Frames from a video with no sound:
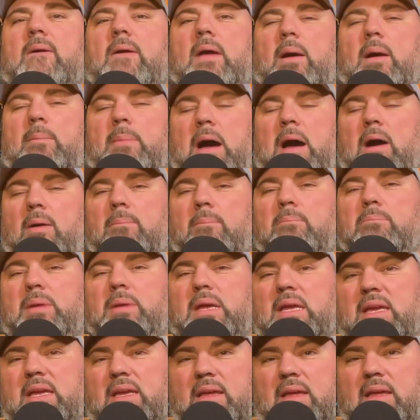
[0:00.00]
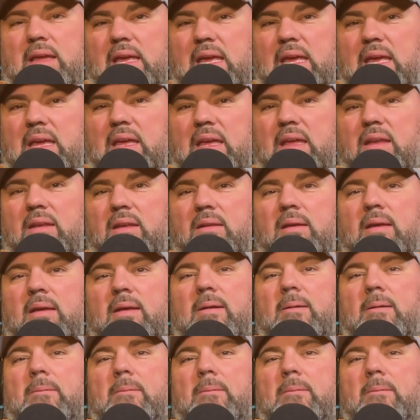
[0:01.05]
about being in